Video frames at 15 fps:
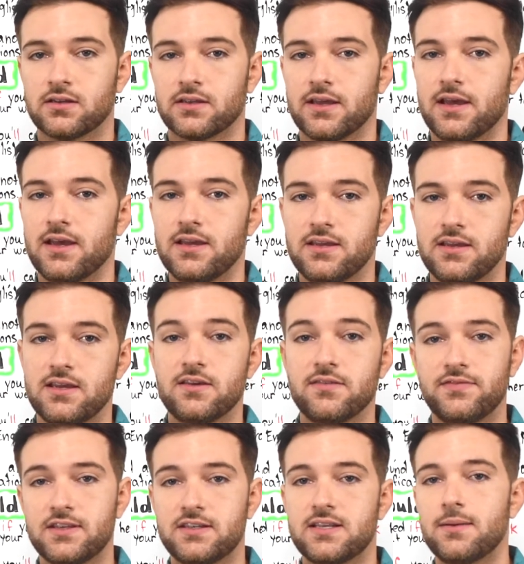Okay?
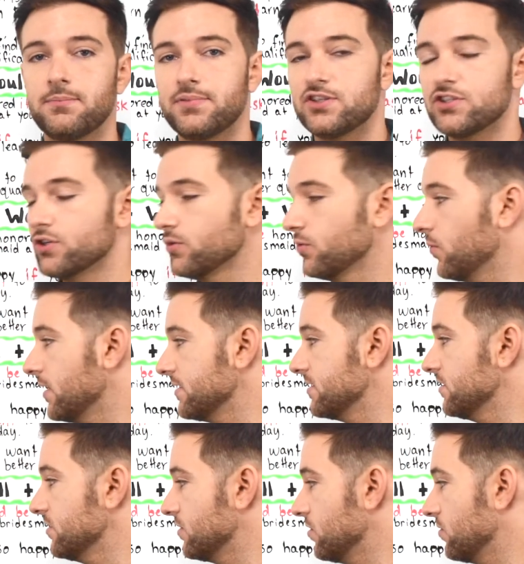If the temperature
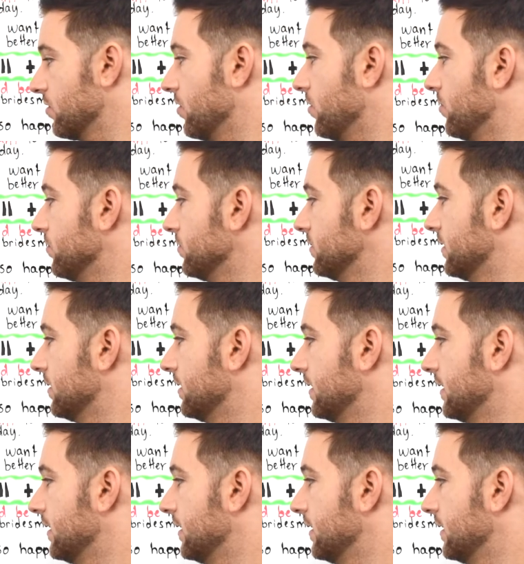wasn't so cold,